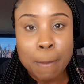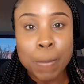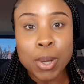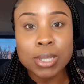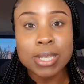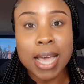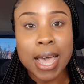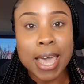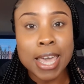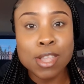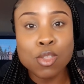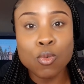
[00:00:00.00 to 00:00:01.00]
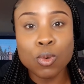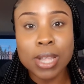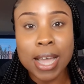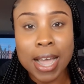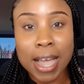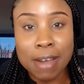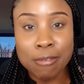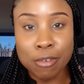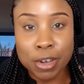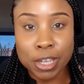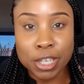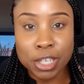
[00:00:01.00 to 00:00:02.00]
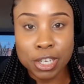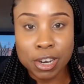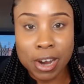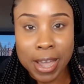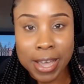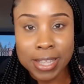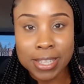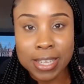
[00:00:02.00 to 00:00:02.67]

but I know the average, right?